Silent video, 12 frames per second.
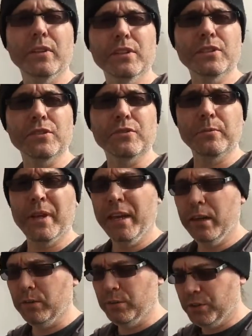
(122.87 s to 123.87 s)
the distance from the
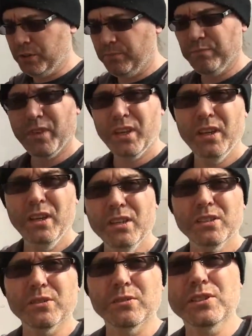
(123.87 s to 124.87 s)
house so